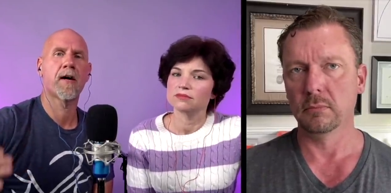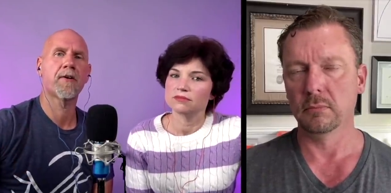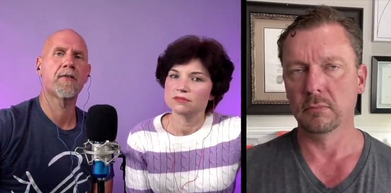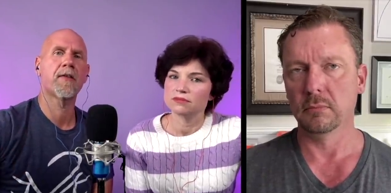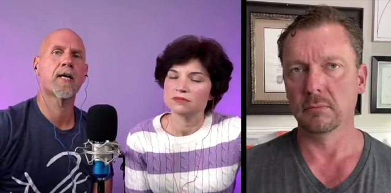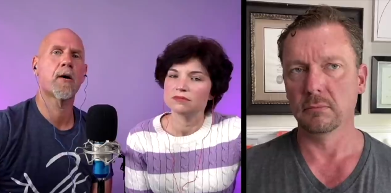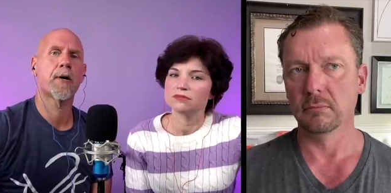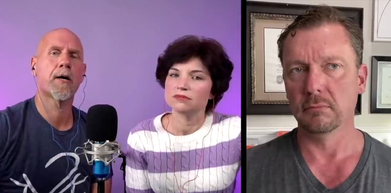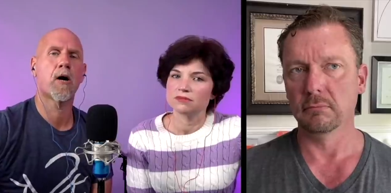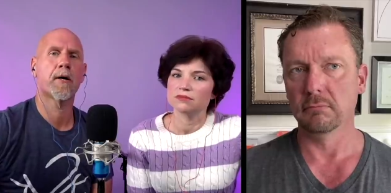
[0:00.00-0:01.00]
Speaker 1: everything
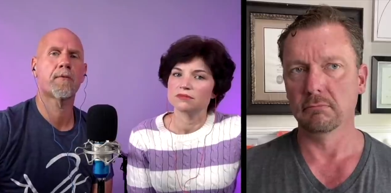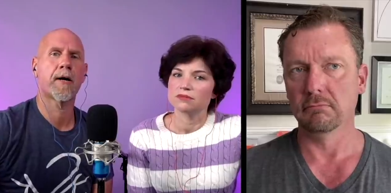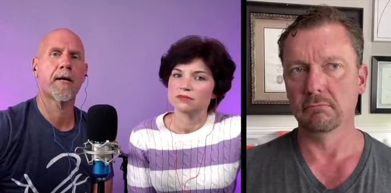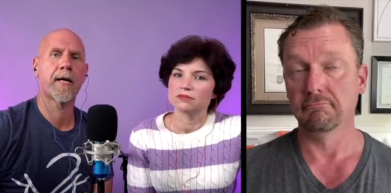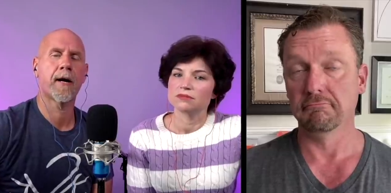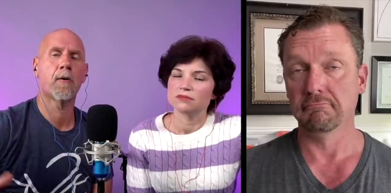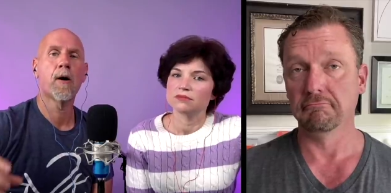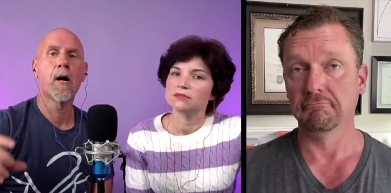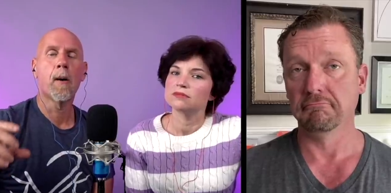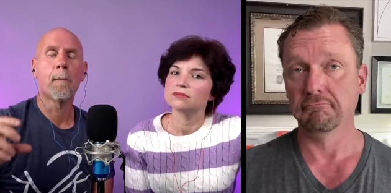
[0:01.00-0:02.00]
going on right
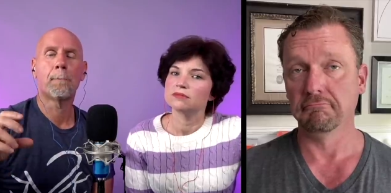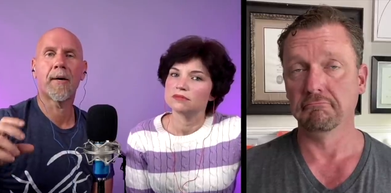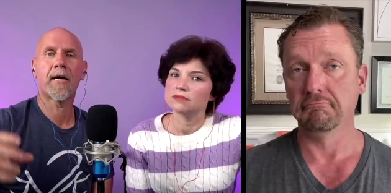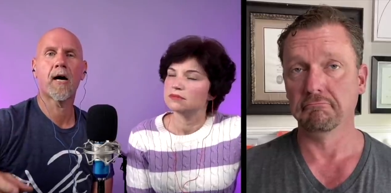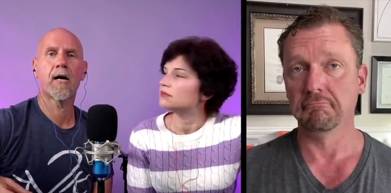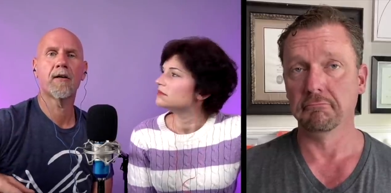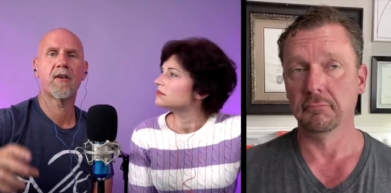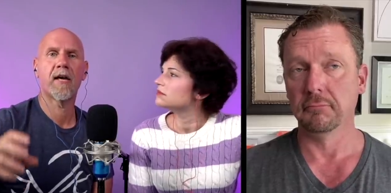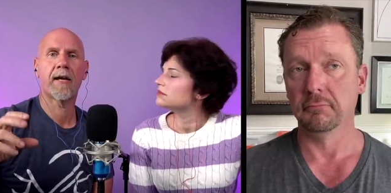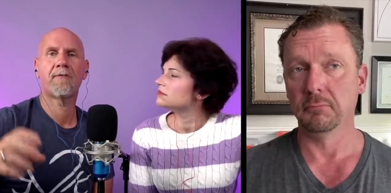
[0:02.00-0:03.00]
now
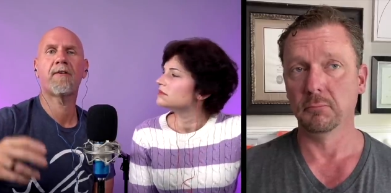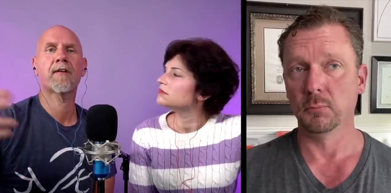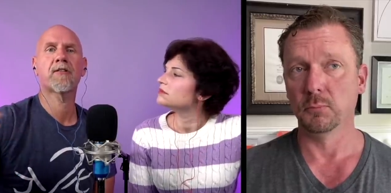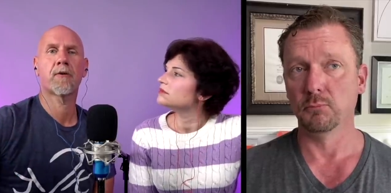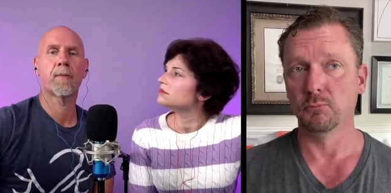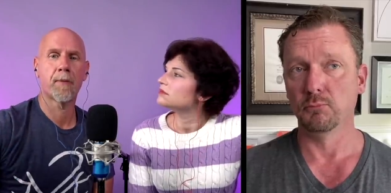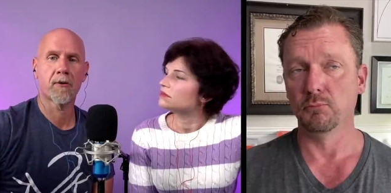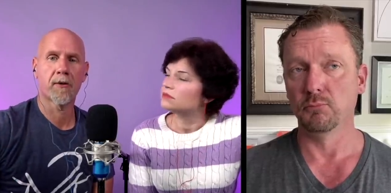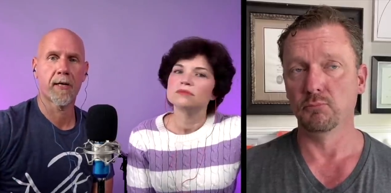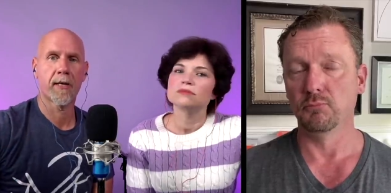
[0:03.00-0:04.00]
because it affects your
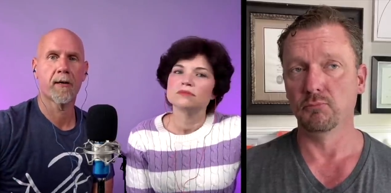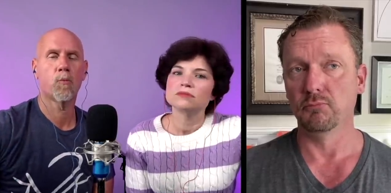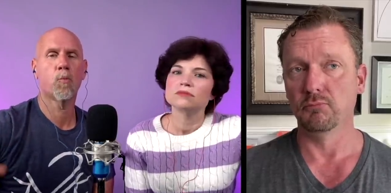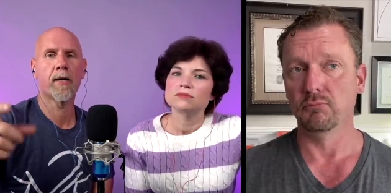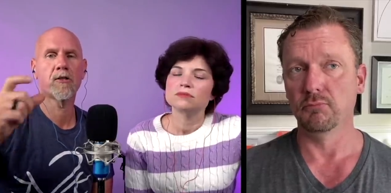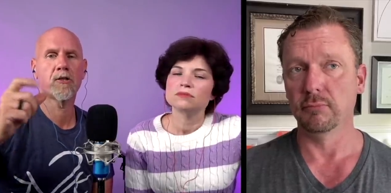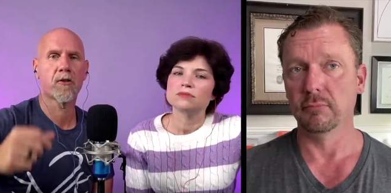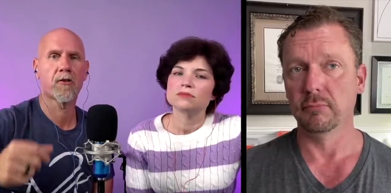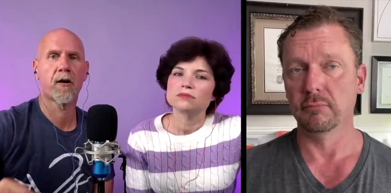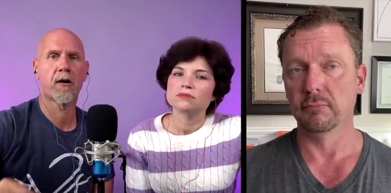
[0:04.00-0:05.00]
immunity. What is
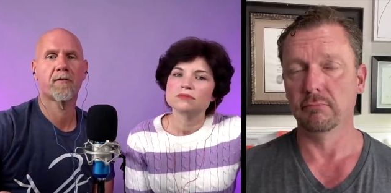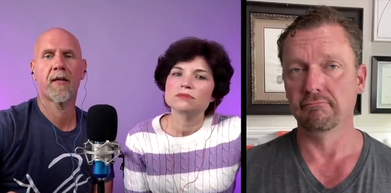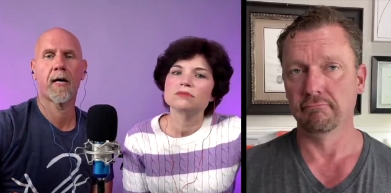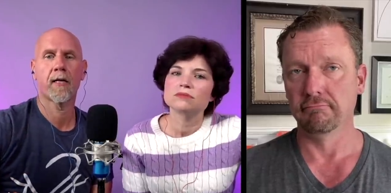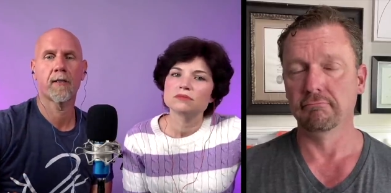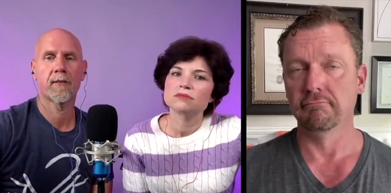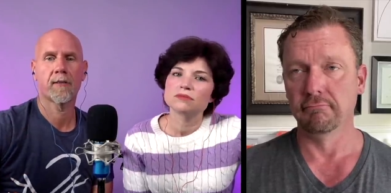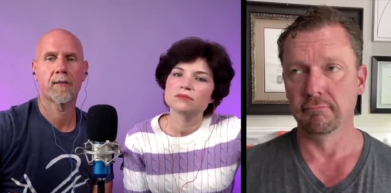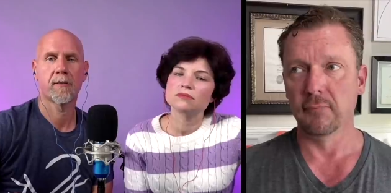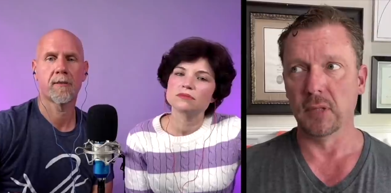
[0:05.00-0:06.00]
your thought of that?
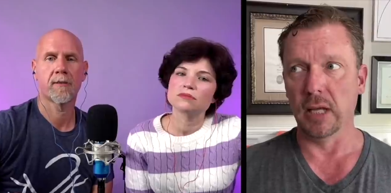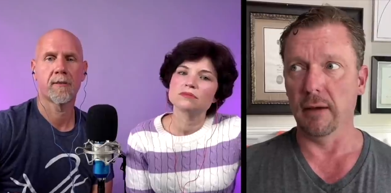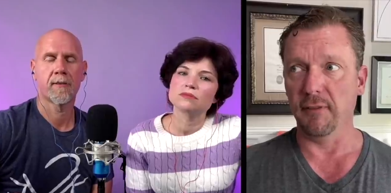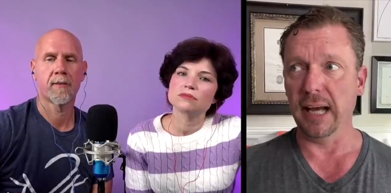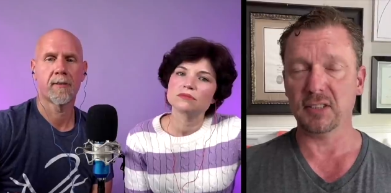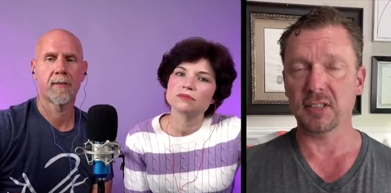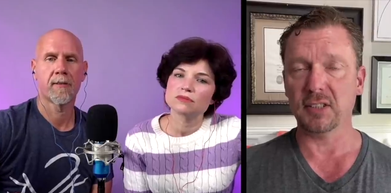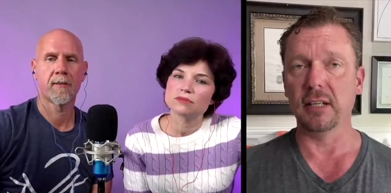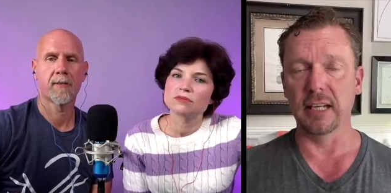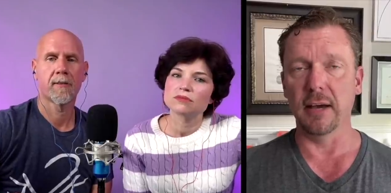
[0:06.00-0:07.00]
Speaker 2: Yeah,
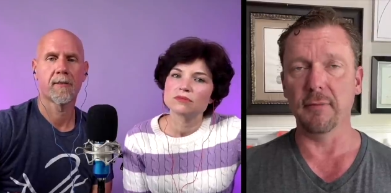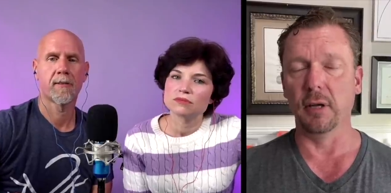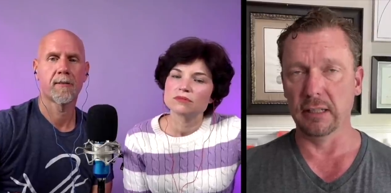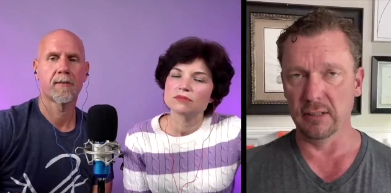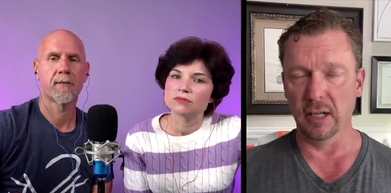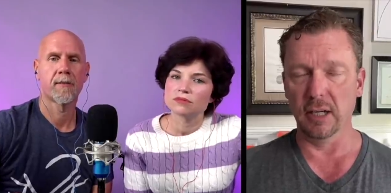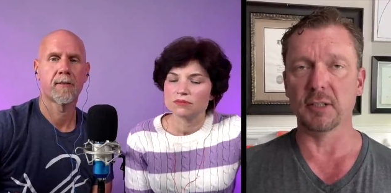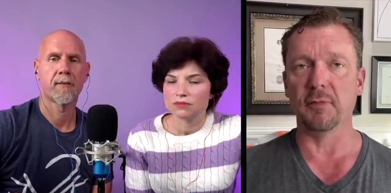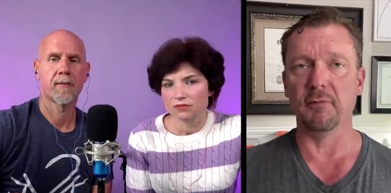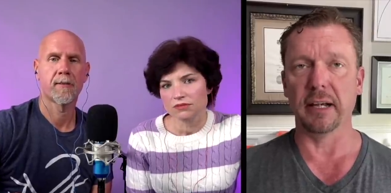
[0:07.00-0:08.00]
fasting definitely does
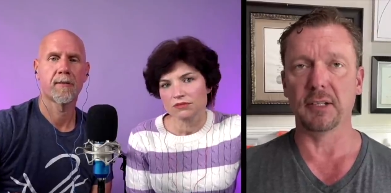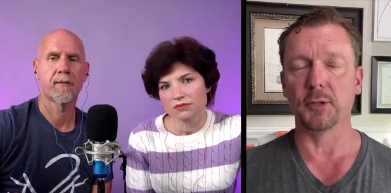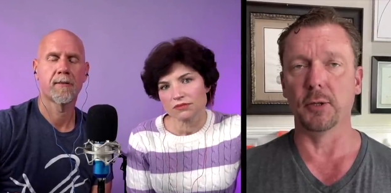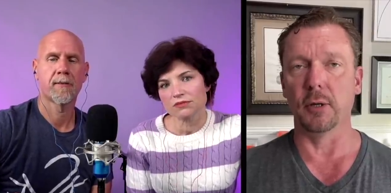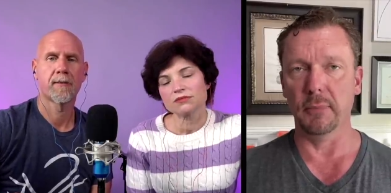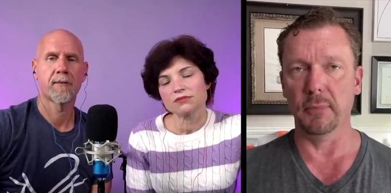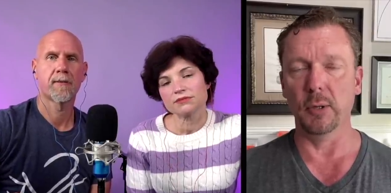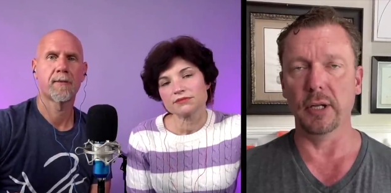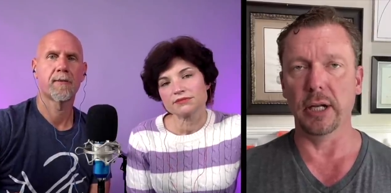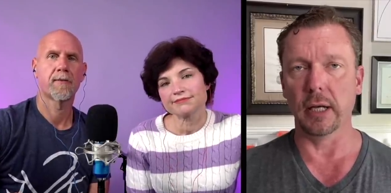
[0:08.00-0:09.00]
affect your
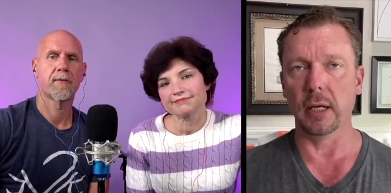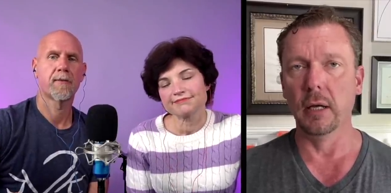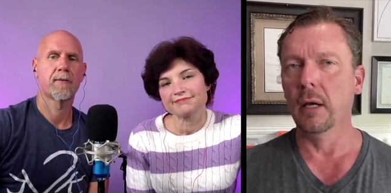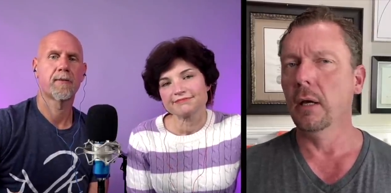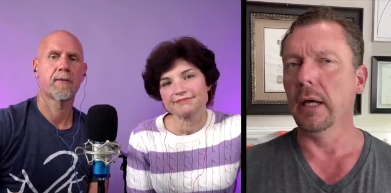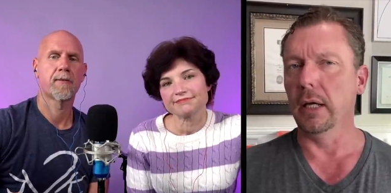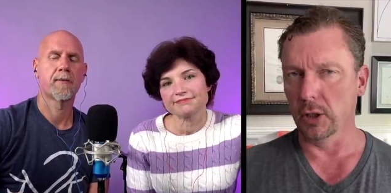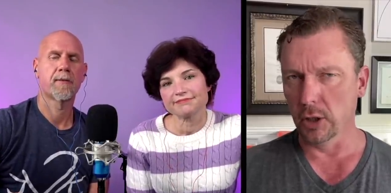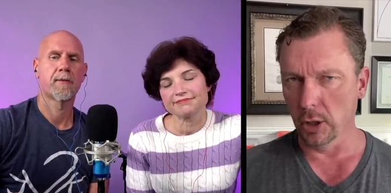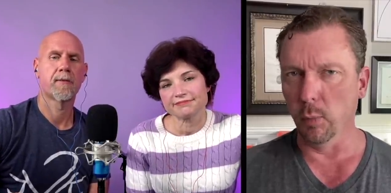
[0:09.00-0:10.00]
immunity in a
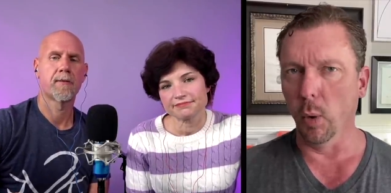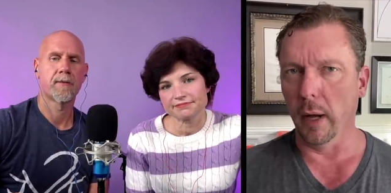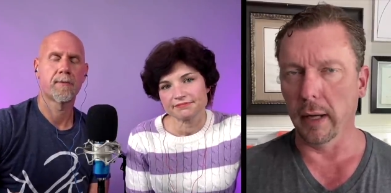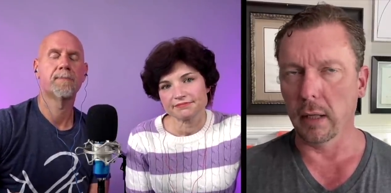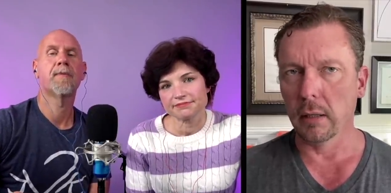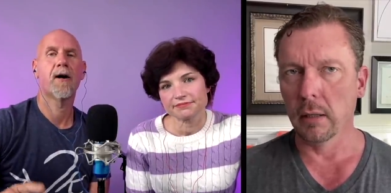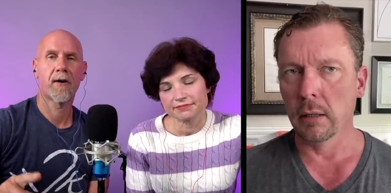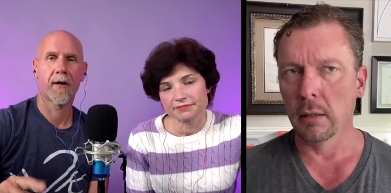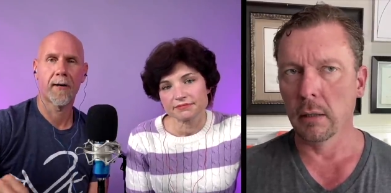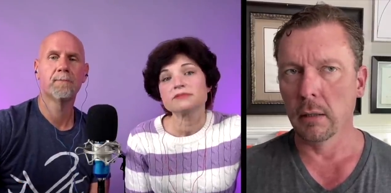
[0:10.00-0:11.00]
good way.
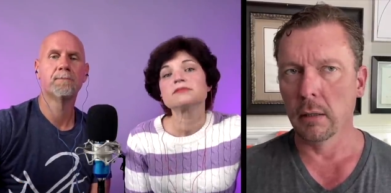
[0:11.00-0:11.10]
Okay.